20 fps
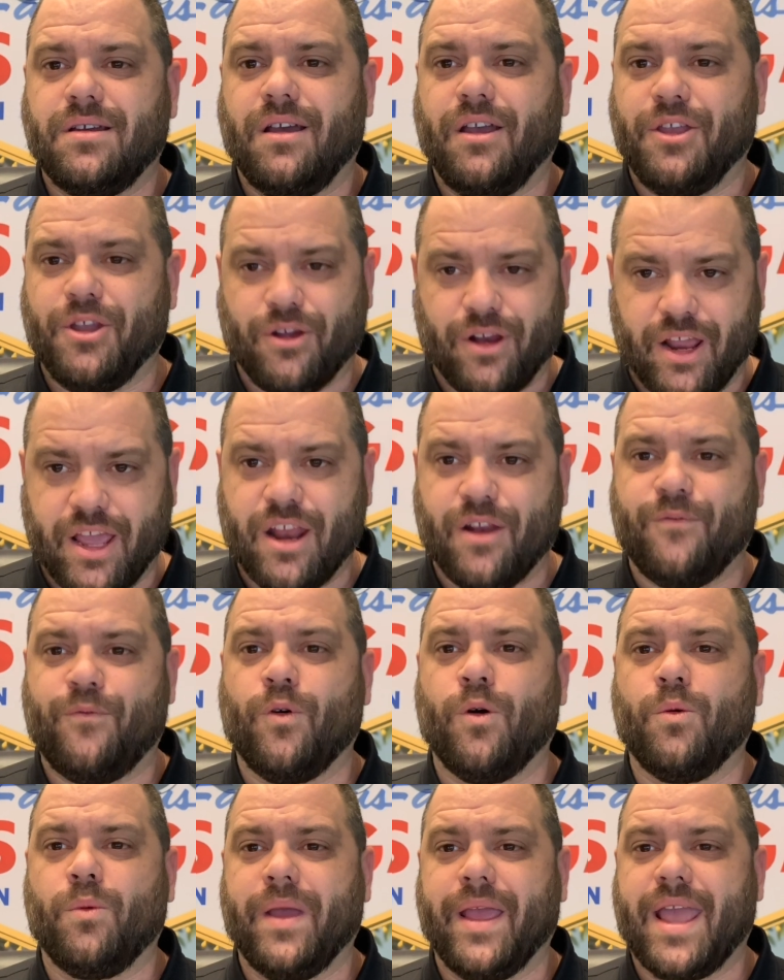you're going to get a
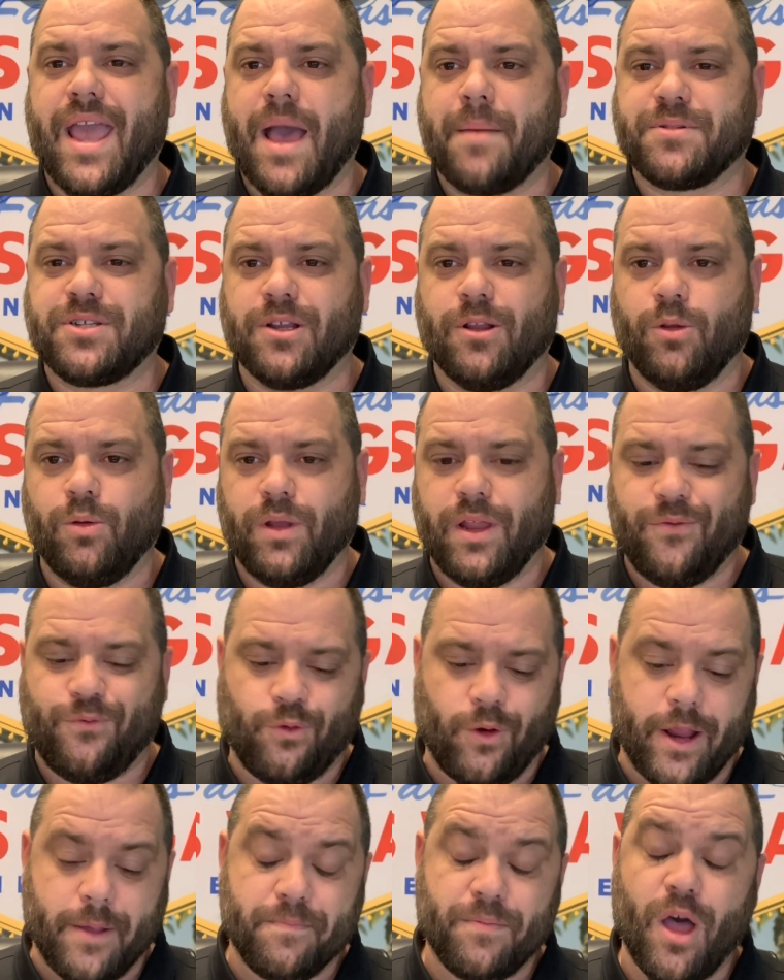full week absolutely
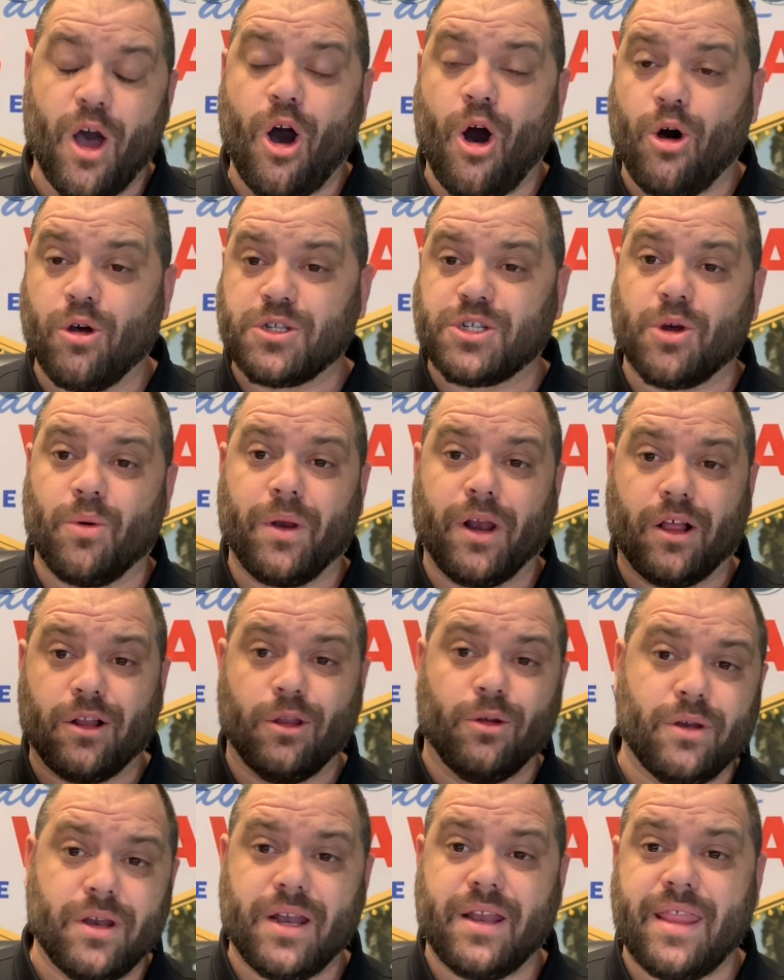free. Also
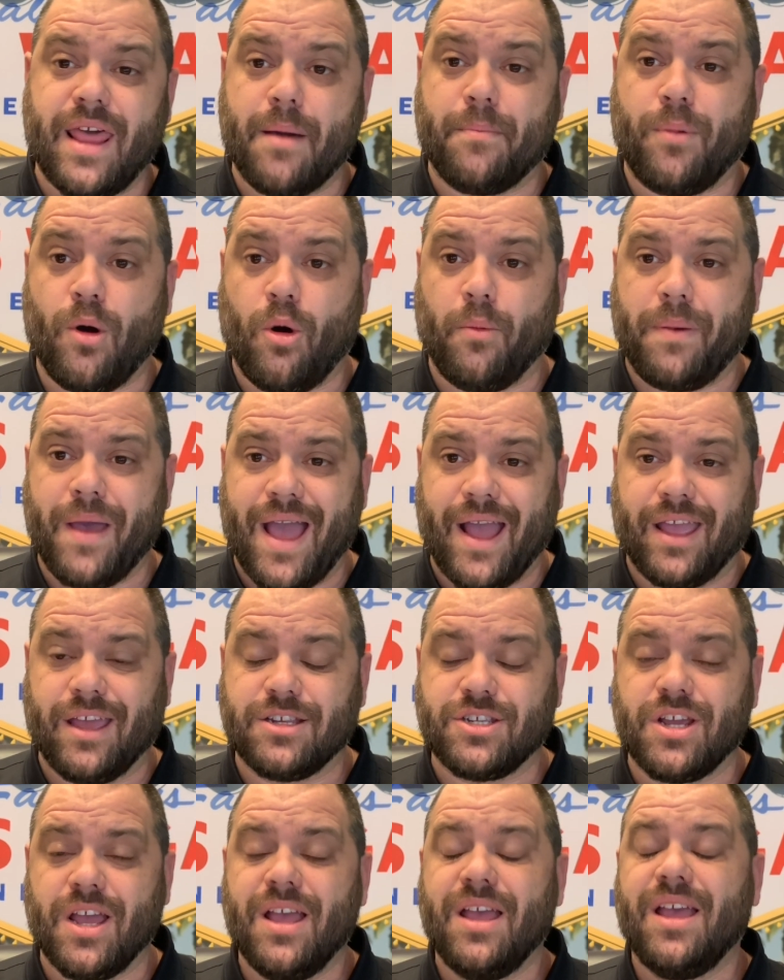included in that bowl
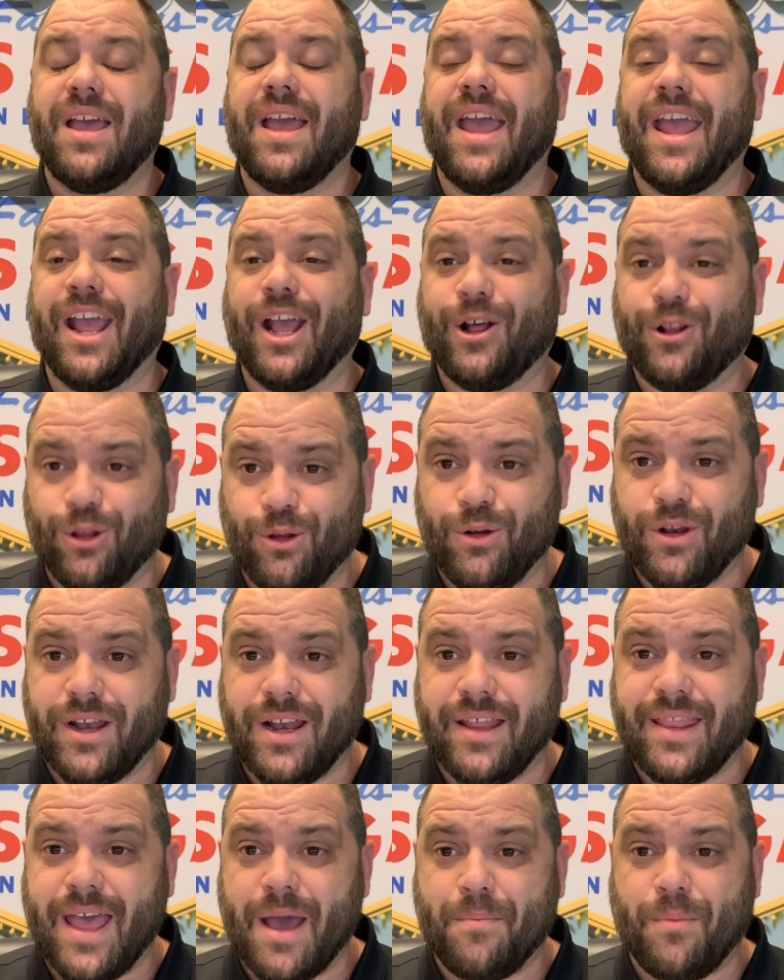package,
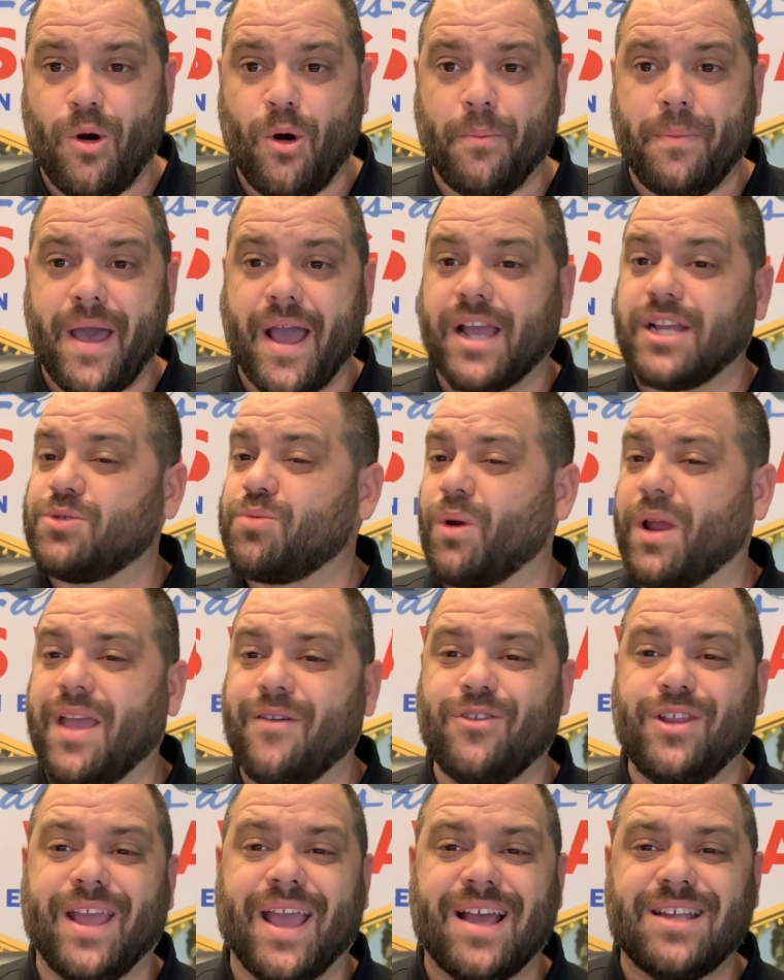we're
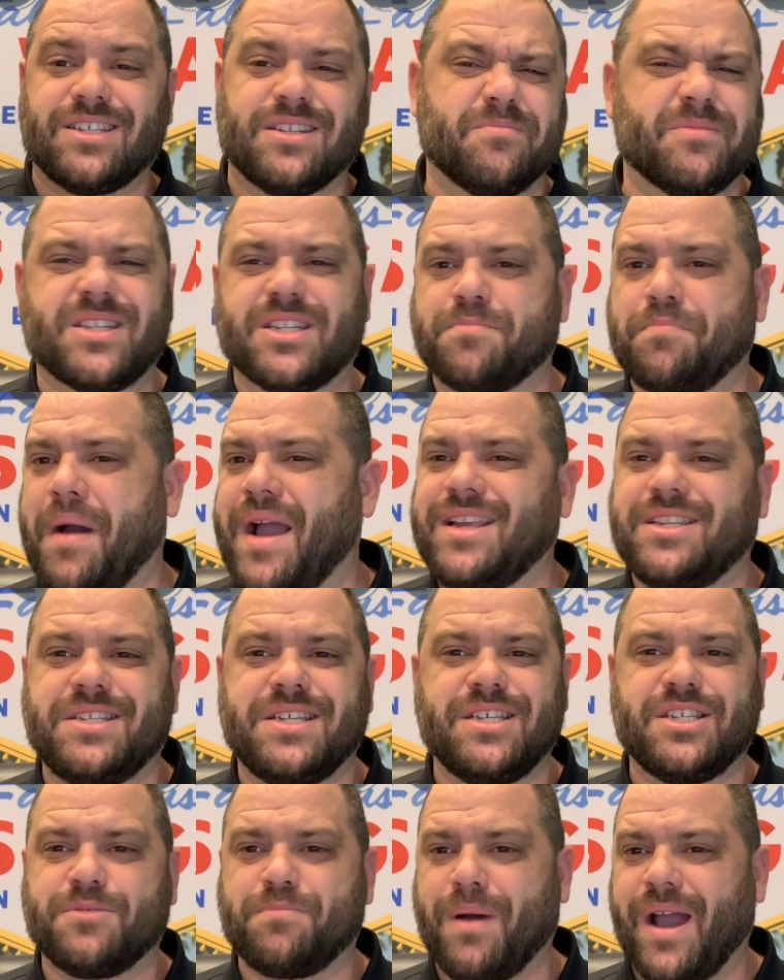giving you guys some
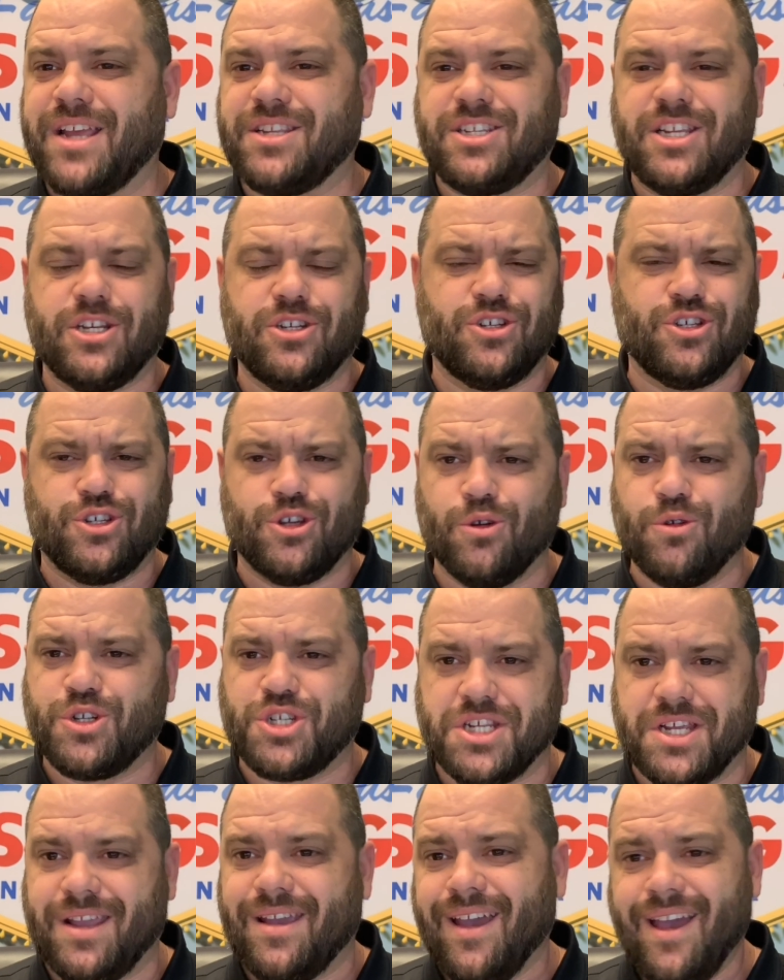spicy, spicy,
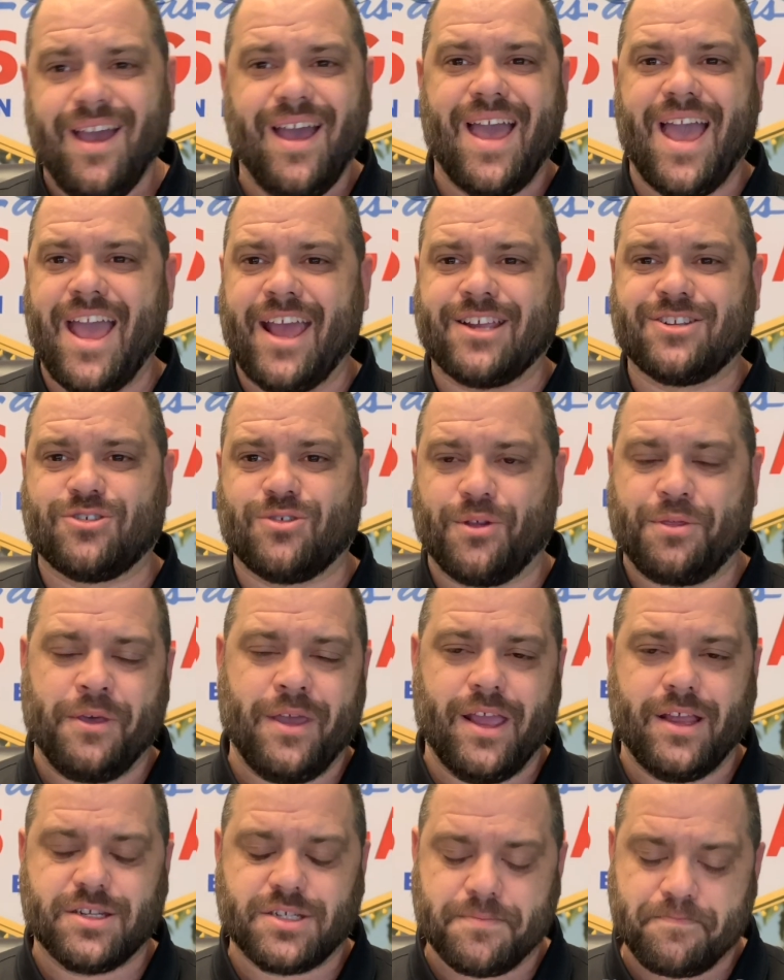juicy extra
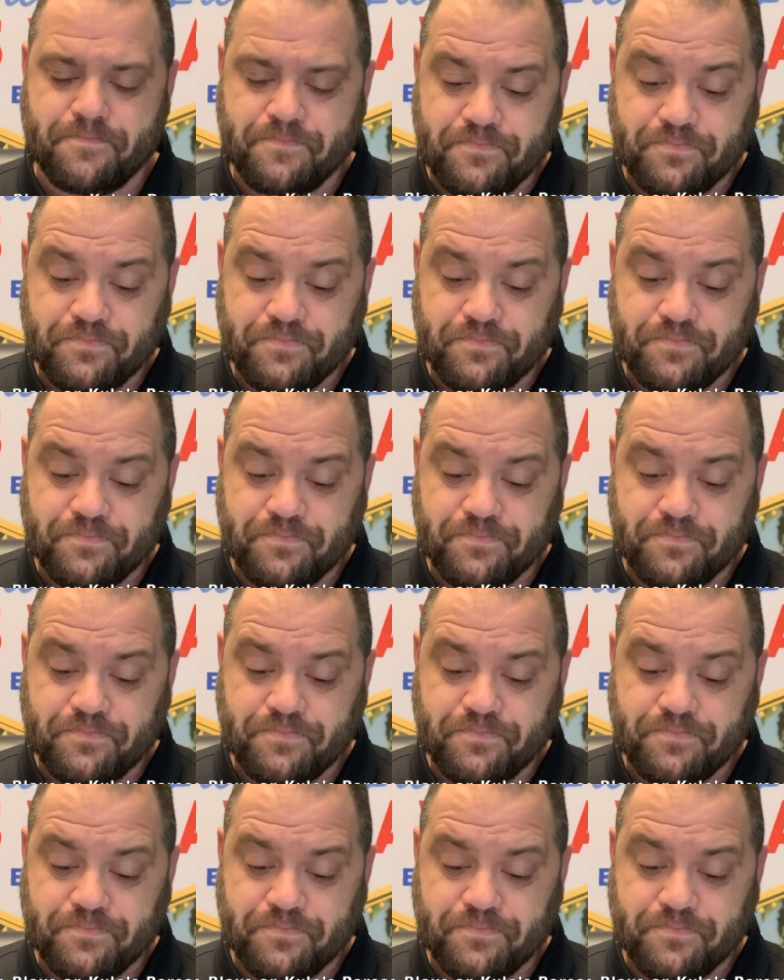things.